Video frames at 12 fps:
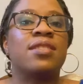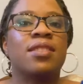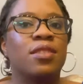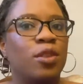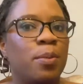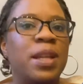
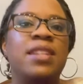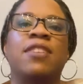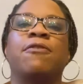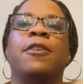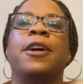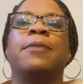little bit
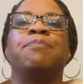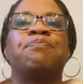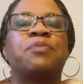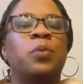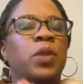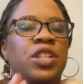different,
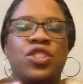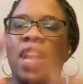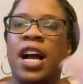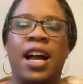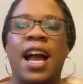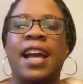which
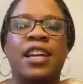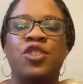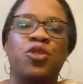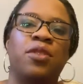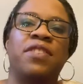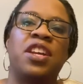I can
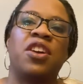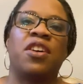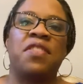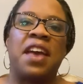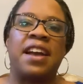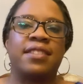do a video
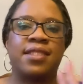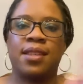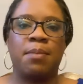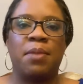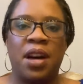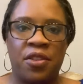on that
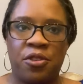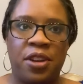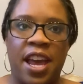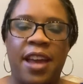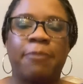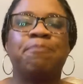some other
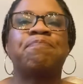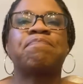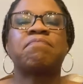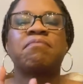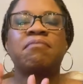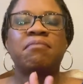day
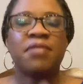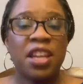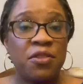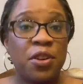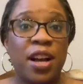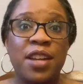
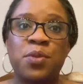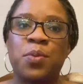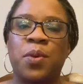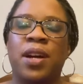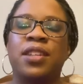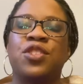if you guys
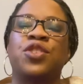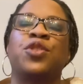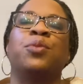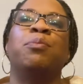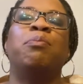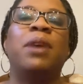want to.